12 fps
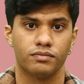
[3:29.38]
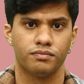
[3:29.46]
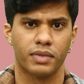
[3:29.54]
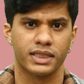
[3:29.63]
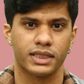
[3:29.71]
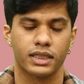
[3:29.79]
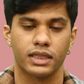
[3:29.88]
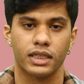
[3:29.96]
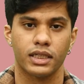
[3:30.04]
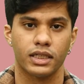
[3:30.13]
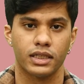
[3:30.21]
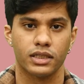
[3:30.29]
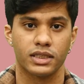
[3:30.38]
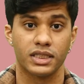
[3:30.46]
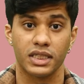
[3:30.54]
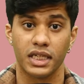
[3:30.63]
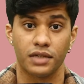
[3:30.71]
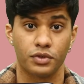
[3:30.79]
basically
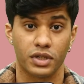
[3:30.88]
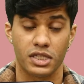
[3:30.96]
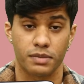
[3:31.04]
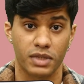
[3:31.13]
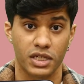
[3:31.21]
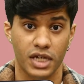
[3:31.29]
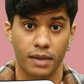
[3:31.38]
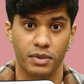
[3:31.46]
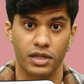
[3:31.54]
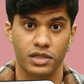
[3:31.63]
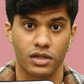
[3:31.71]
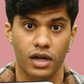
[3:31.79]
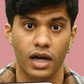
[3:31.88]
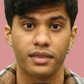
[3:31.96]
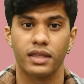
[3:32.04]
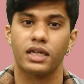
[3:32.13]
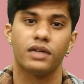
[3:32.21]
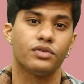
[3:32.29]
see if you can speak Japanese or
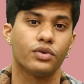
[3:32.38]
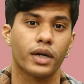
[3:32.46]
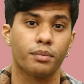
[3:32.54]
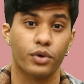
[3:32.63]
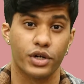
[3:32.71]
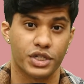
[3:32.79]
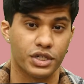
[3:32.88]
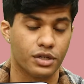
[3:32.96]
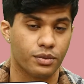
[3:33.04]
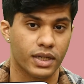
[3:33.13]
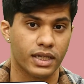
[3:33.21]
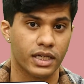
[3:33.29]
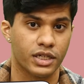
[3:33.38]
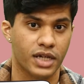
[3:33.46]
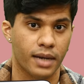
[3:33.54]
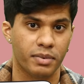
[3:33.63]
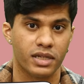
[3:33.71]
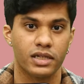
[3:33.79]
not. They give you a portion to read in
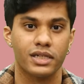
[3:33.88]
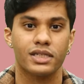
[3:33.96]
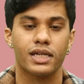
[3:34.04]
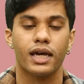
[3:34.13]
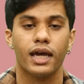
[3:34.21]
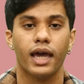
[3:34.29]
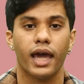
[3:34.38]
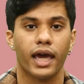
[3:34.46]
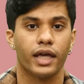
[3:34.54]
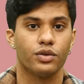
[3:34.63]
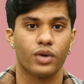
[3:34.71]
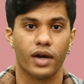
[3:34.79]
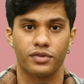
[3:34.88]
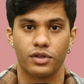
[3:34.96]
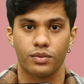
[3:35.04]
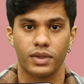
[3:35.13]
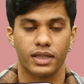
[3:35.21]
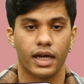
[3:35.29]
Japanese, and you have
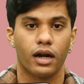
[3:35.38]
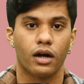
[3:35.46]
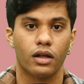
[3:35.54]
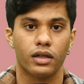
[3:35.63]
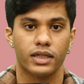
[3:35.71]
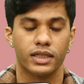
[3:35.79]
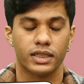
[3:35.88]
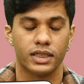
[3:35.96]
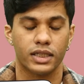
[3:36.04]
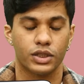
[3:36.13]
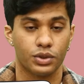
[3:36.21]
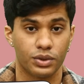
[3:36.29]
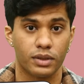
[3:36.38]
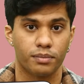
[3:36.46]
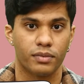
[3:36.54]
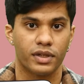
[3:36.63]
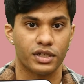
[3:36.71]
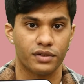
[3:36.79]
to read that all to the
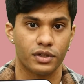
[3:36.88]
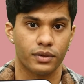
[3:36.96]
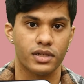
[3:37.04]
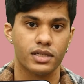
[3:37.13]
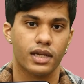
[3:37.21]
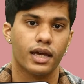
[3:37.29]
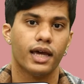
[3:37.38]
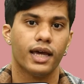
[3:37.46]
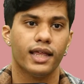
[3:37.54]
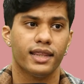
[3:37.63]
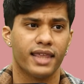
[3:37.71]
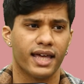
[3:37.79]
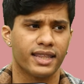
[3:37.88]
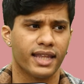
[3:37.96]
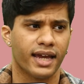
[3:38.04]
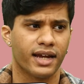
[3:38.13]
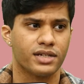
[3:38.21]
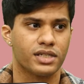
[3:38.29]
interviewers. Then
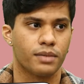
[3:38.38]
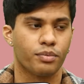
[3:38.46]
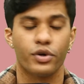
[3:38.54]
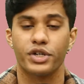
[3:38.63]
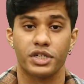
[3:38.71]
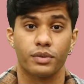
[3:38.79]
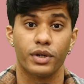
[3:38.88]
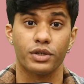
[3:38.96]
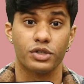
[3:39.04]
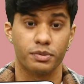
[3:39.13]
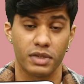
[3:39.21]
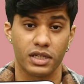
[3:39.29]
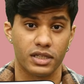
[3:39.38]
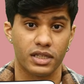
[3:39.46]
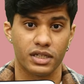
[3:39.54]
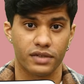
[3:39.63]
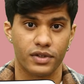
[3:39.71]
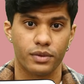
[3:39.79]
there's a portion where you speak to the
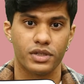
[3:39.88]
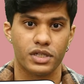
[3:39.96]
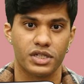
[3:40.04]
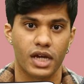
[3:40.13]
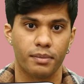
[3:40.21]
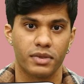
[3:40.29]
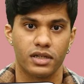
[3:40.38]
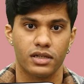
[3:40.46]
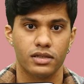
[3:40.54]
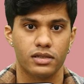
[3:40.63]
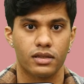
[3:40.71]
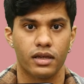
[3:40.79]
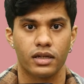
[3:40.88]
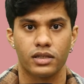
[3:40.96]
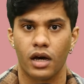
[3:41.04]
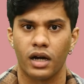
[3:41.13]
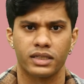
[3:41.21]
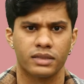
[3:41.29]
interviewers in Japanese. They
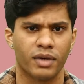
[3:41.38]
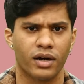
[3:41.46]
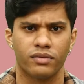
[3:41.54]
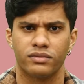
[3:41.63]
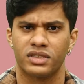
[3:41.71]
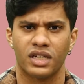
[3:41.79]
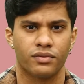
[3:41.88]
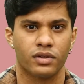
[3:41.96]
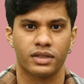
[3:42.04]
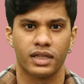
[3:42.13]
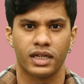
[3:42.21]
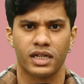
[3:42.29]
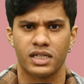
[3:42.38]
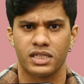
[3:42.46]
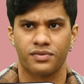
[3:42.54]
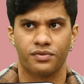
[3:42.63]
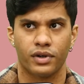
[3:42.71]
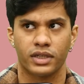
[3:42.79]
talked about several
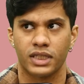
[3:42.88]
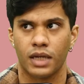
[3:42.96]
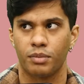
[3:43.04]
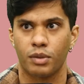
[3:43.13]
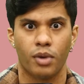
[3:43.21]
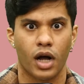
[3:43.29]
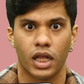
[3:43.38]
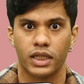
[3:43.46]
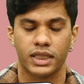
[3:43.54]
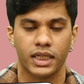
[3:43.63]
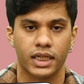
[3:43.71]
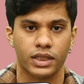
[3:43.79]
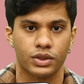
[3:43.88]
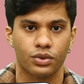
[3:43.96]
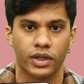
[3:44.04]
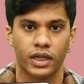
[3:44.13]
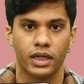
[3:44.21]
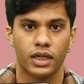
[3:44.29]
things, for example, politics
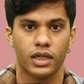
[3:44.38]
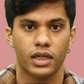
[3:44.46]
or